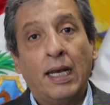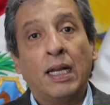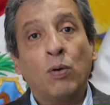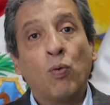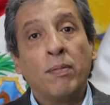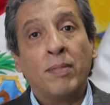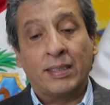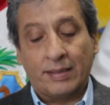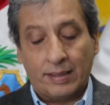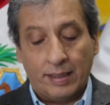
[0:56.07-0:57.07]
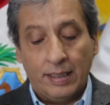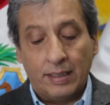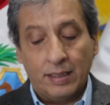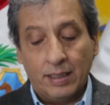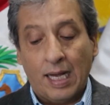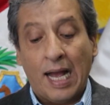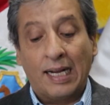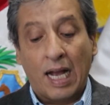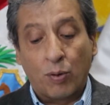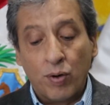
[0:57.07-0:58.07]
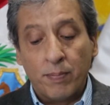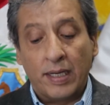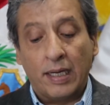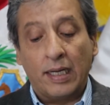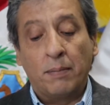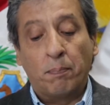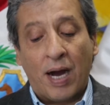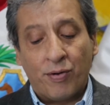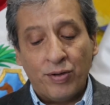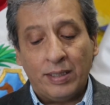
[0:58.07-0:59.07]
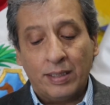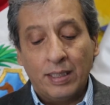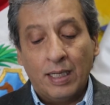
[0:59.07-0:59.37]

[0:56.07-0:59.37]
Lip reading: and we must see an agreement in Paris